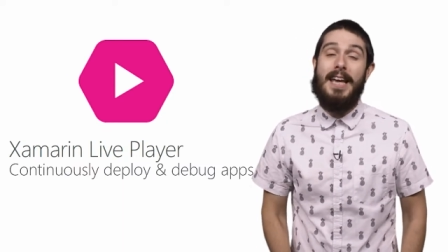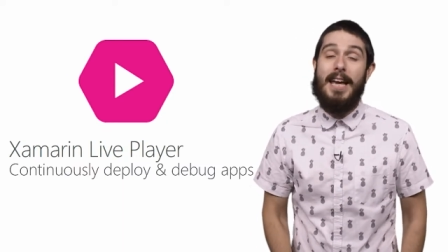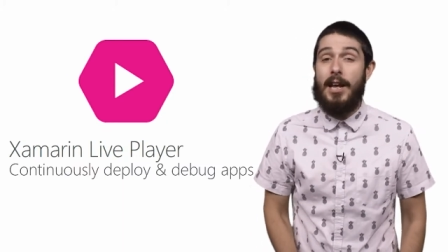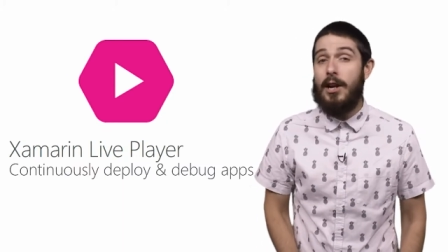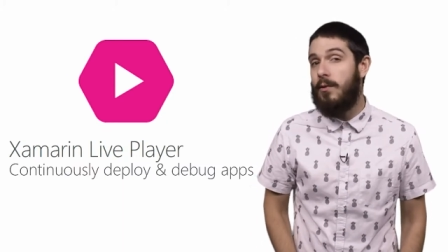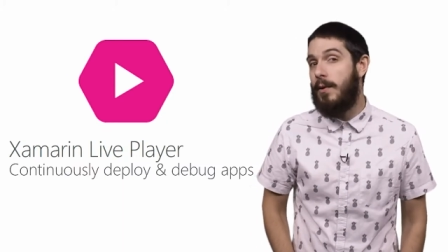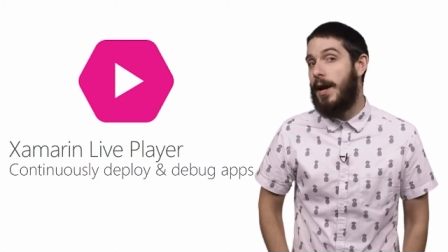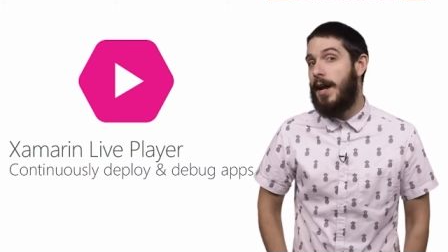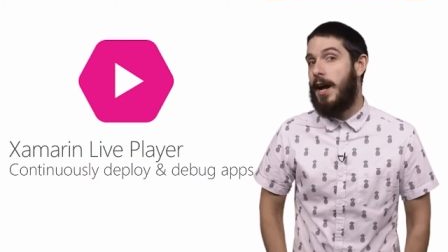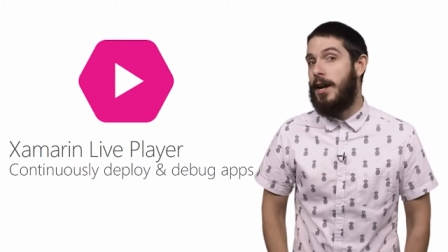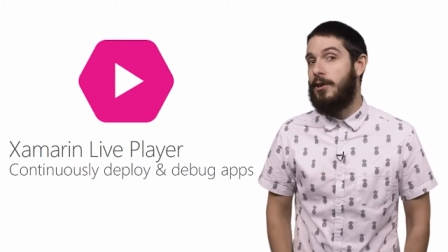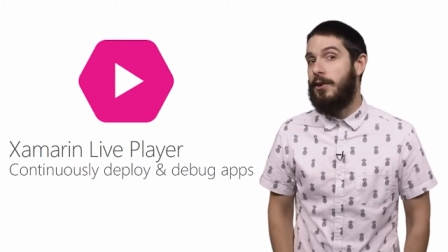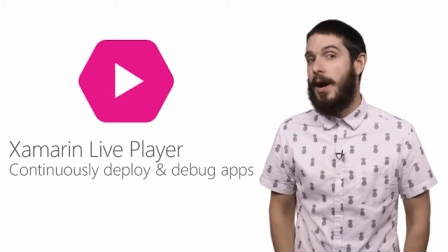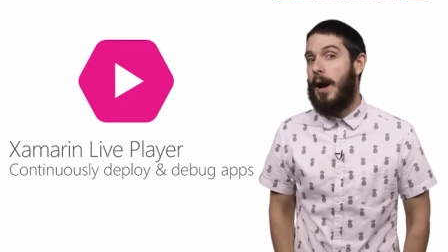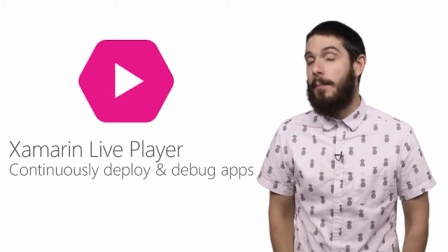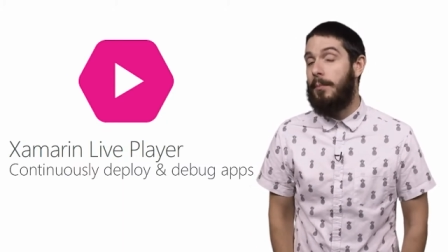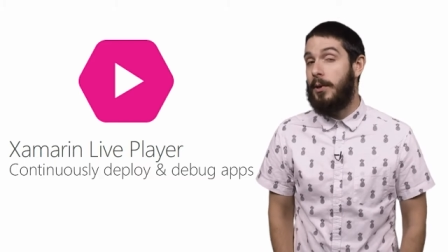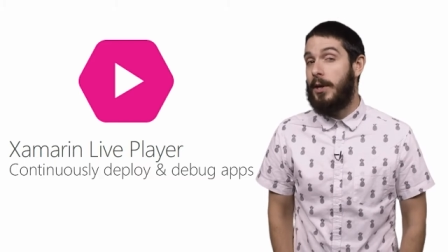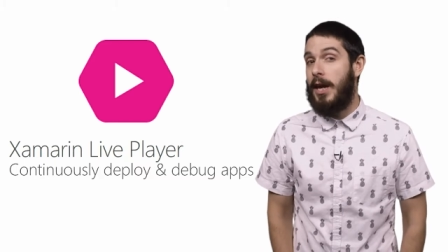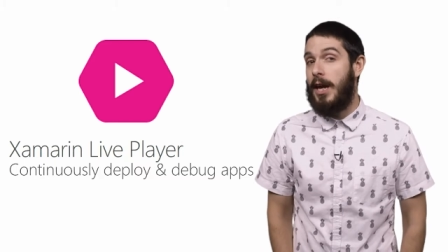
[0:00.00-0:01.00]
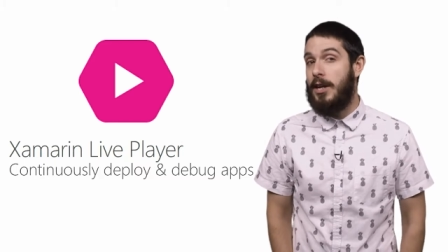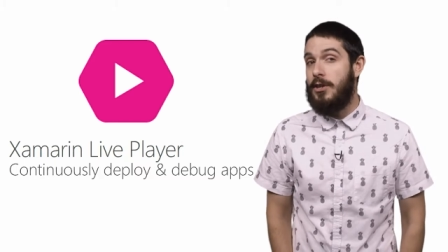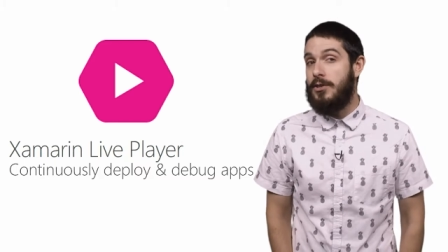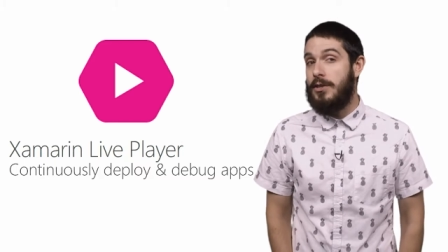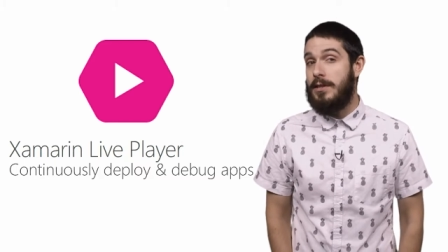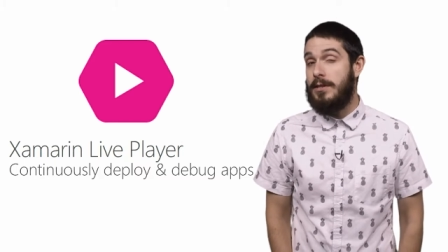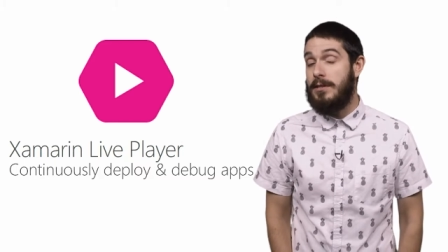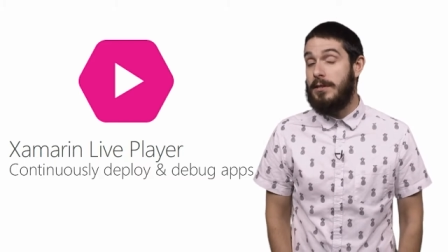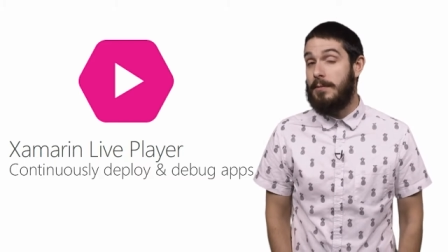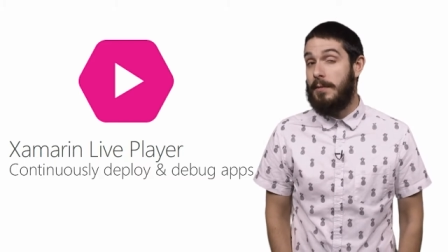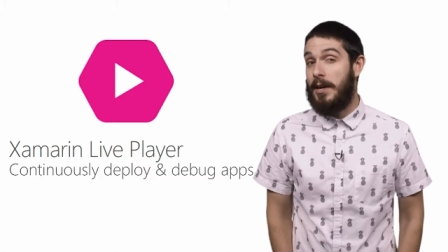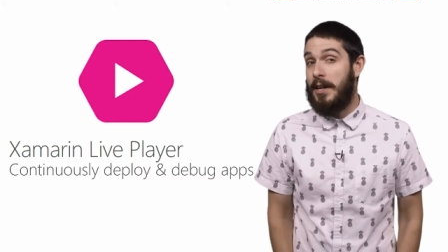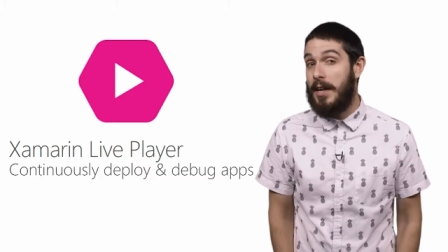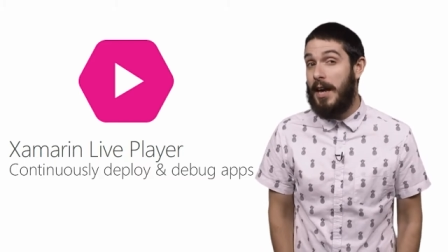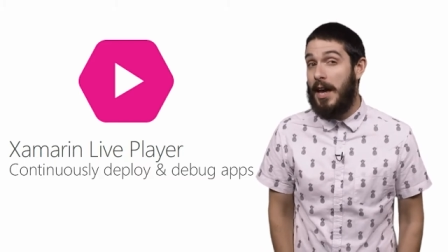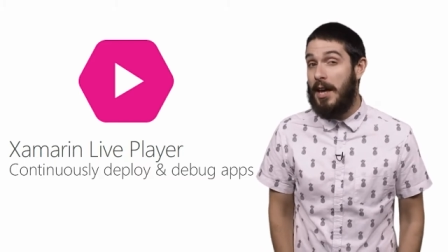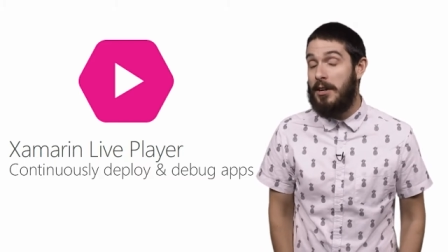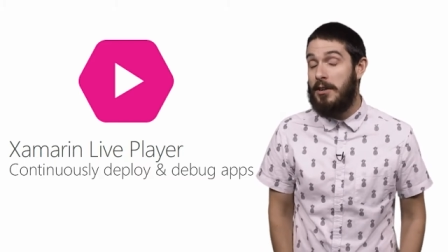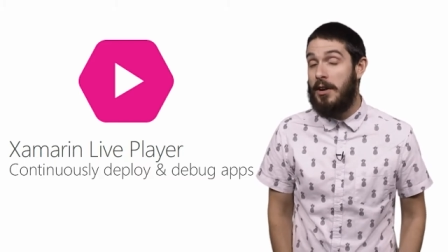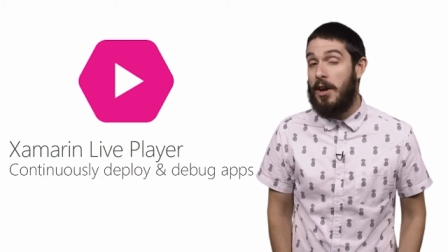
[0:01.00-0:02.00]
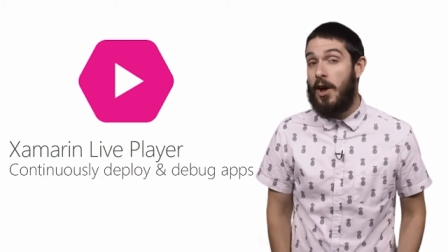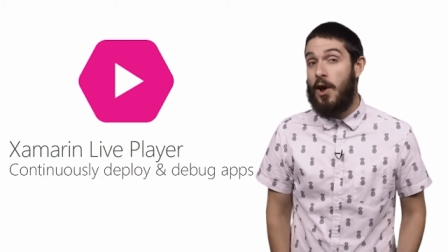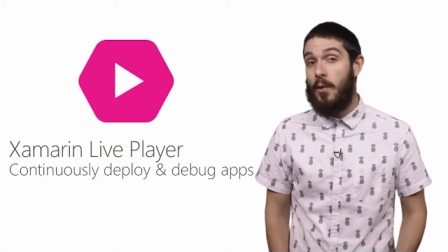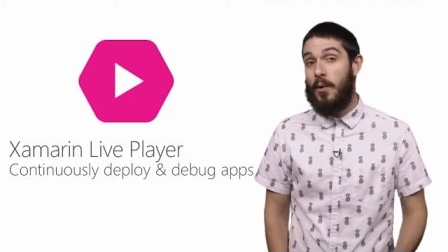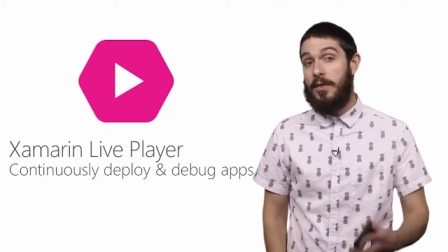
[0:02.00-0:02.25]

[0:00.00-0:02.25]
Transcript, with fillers: iterate on your applications, again,